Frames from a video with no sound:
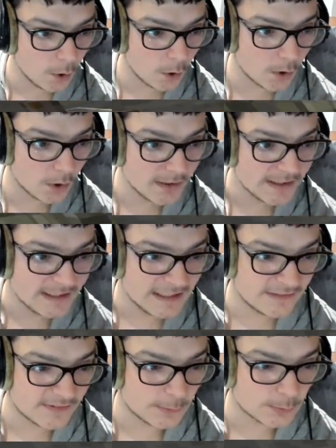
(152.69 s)
Or
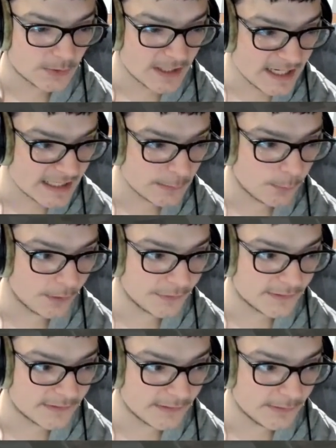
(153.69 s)
if I really
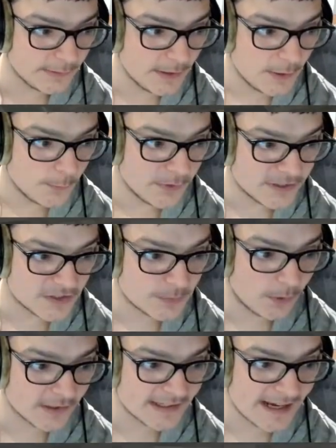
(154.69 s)
want to, which is
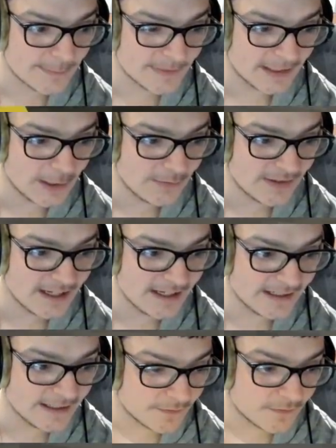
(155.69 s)
what's happening over
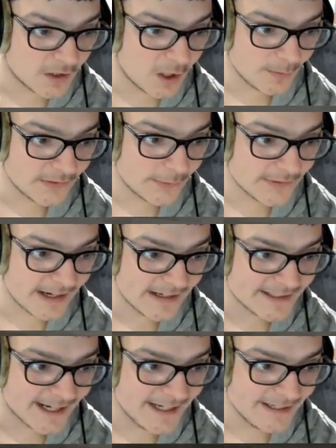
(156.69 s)
here, the cobblestone is
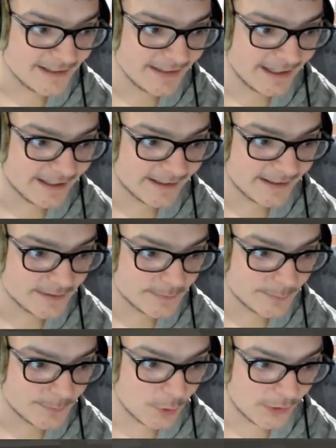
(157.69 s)
getting taken here,
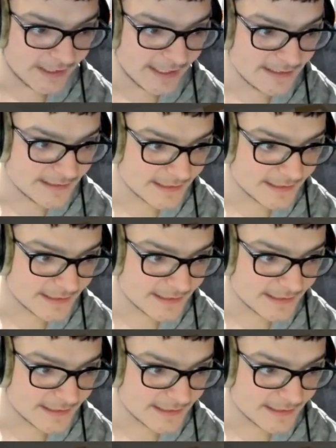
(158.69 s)
put it into